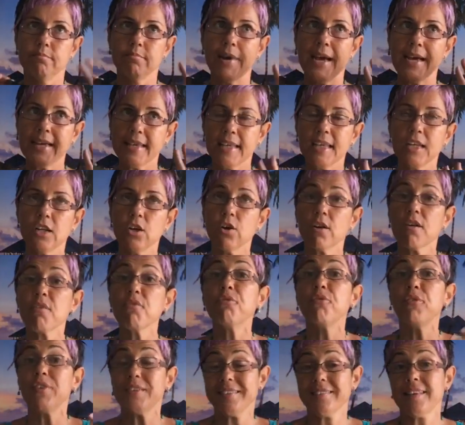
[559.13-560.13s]
I cannot
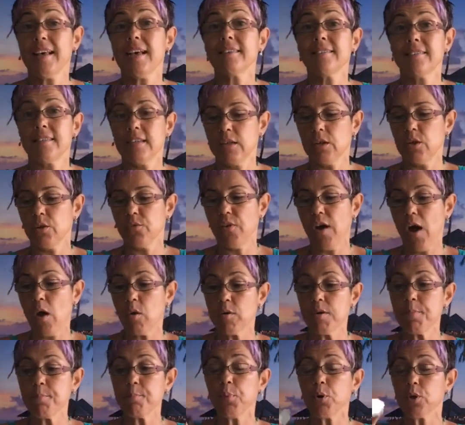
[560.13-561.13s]
emphasize enough how
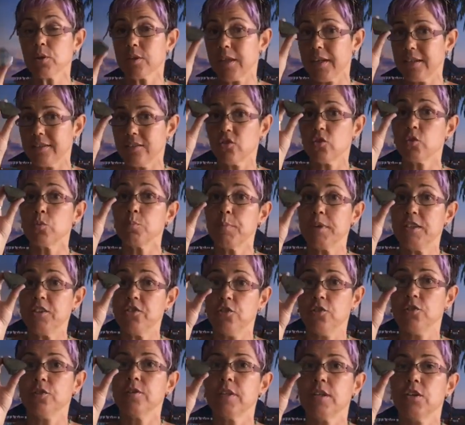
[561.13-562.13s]
important it is to make
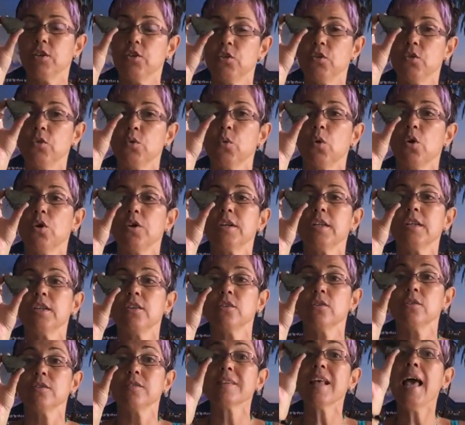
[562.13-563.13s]
sure that you only
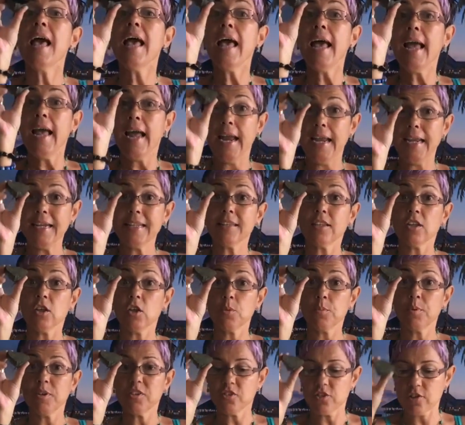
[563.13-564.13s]
use elite
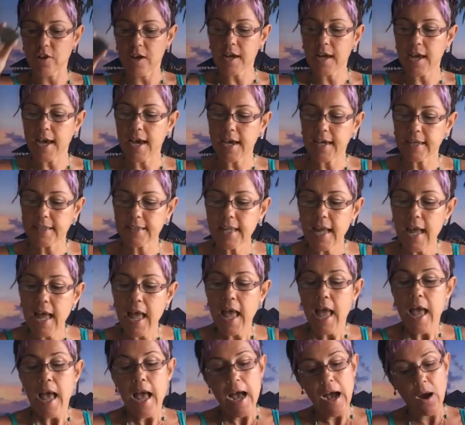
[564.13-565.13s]
noble shungite.
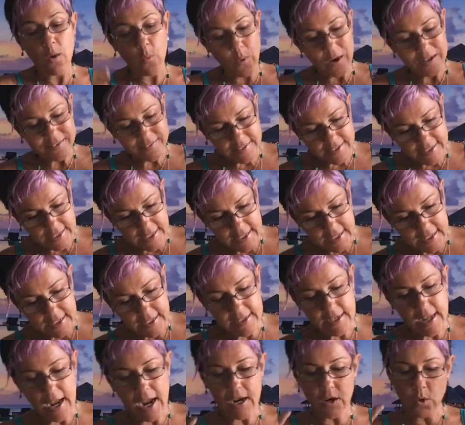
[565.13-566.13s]
And once
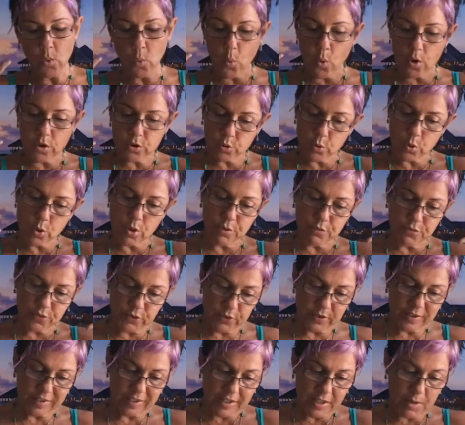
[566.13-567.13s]
again, I don't want to
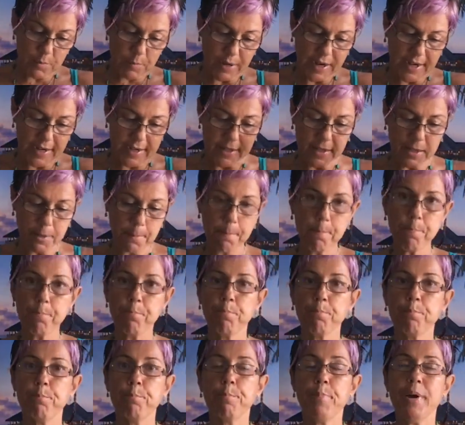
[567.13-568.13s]
confuse anybody,
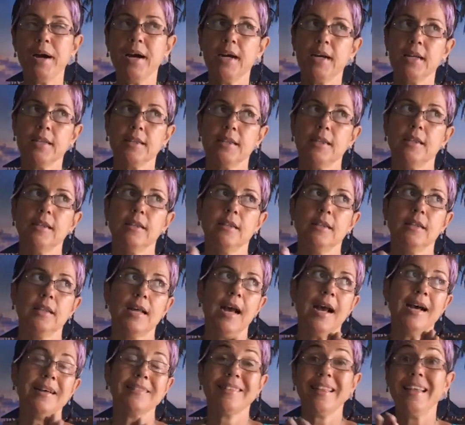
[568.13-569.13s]
but
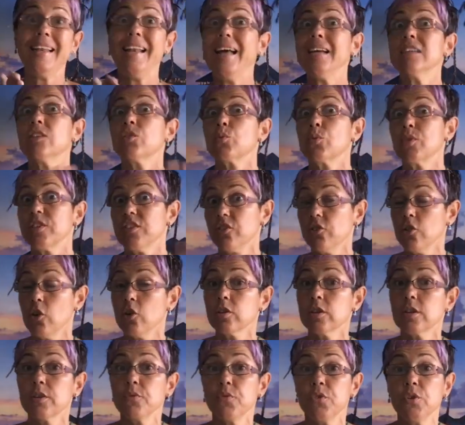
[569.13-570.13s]
as the last
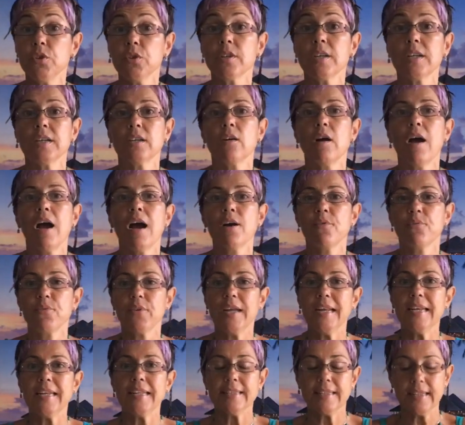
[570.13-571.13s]
resort, if you cannot have
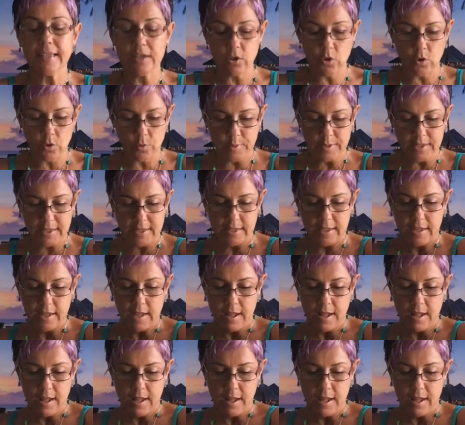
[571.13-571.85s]
elite noble,